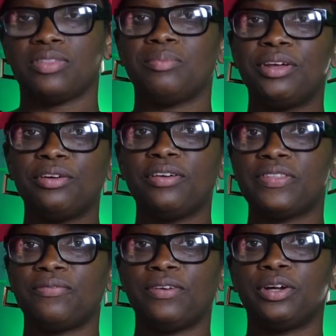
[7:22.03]
The middle of
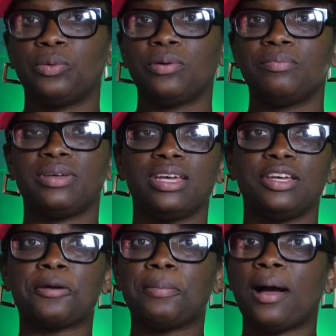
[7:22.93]
the funnel would be
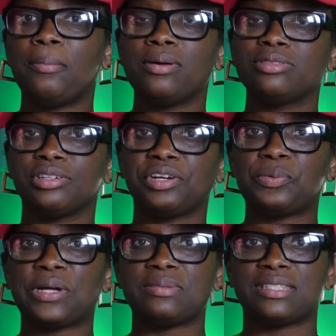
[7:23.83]
your pop ups on your
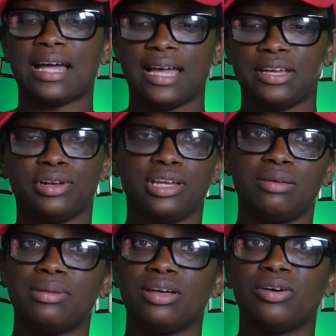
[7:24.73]
website, your
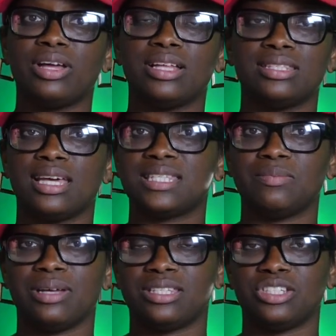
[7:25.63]
email, and text
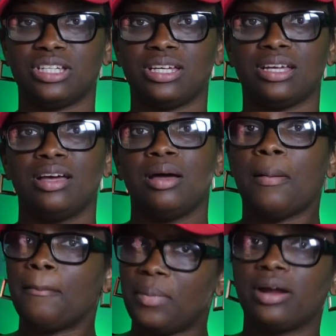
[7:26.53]
messaging
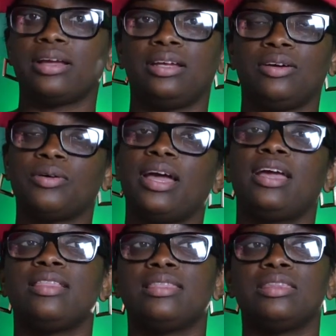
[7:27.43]
marketing.
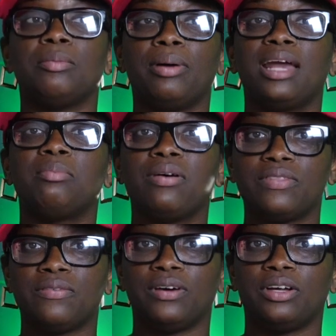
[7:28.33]
Okay. And then the bottom
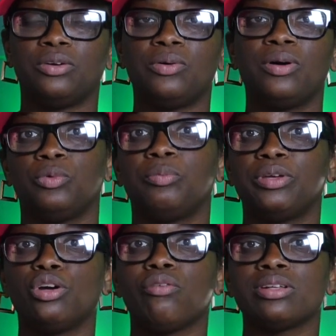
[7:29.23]
of the funnel will
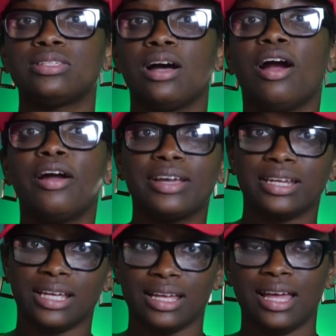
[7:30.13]
be your
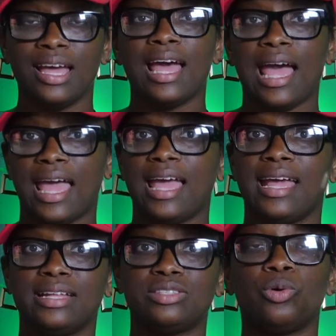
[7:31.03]
retargeting
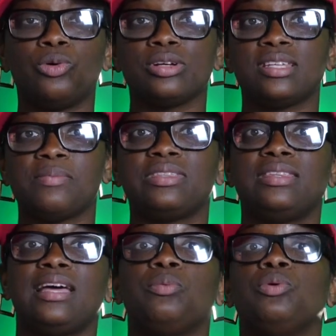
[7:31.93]
ads or
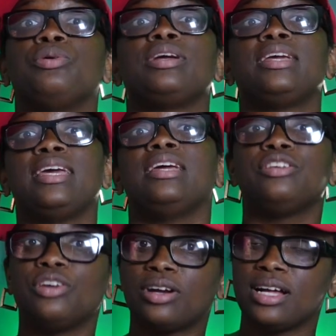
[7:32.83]
something that will
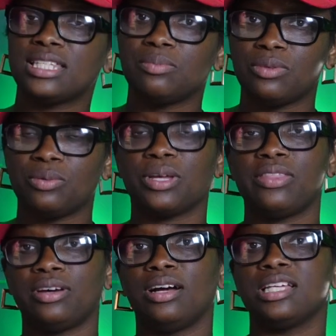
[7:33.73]
get your customer
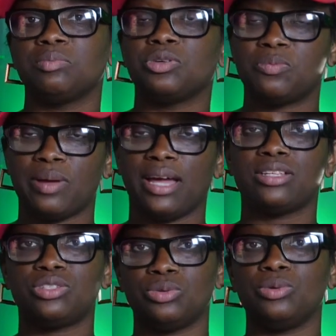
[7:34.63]
get the customers
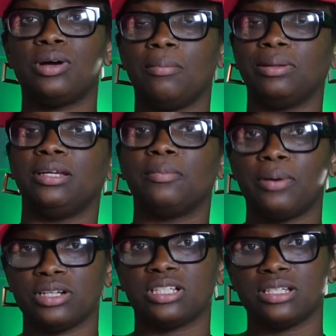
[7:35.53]
back to complete a
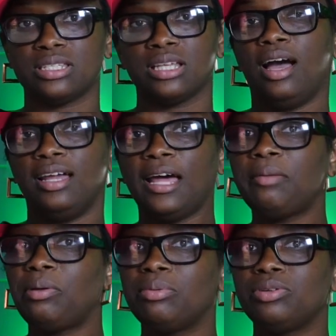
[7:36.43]
purchase. A lot
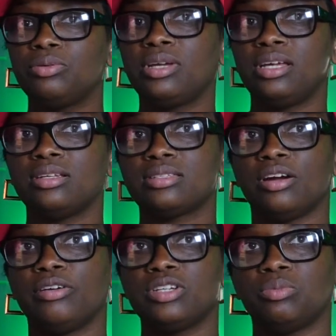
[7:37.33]
of people do get
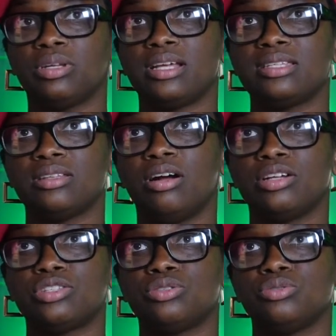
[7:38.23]
discouraged when they
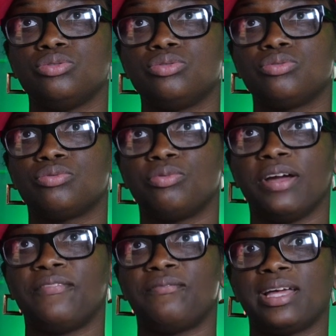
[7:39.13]
start to
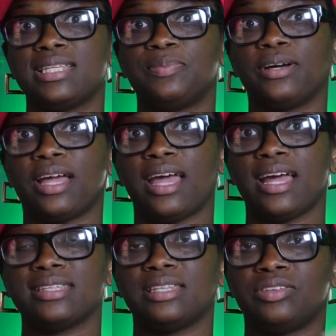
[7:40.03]
run Facebook
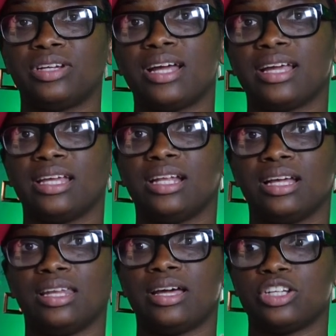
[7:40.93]
ads that they're not
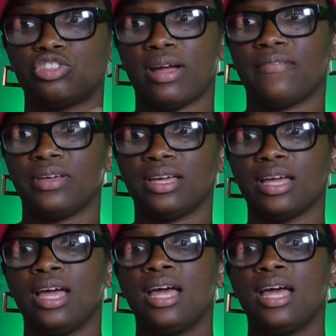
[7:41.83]
getting a lot of traffic.